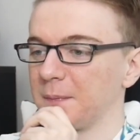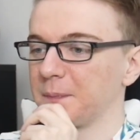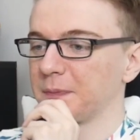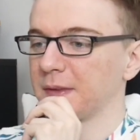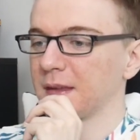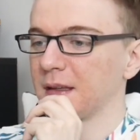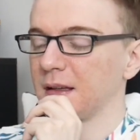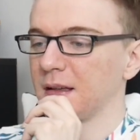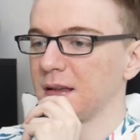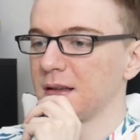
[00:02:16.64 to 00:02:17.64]

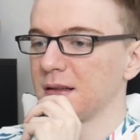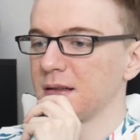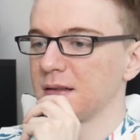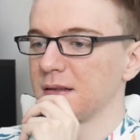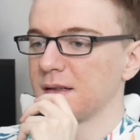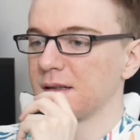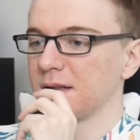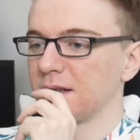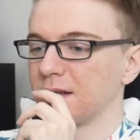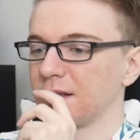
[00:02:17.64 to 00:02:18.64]

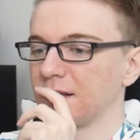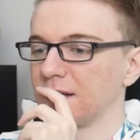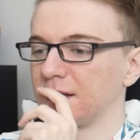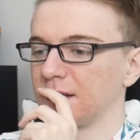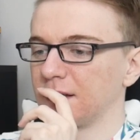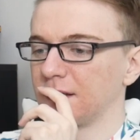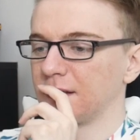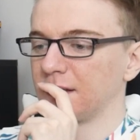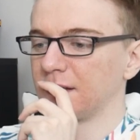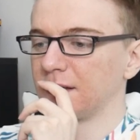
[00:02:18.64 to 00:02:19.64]
No one is speaking in this clip.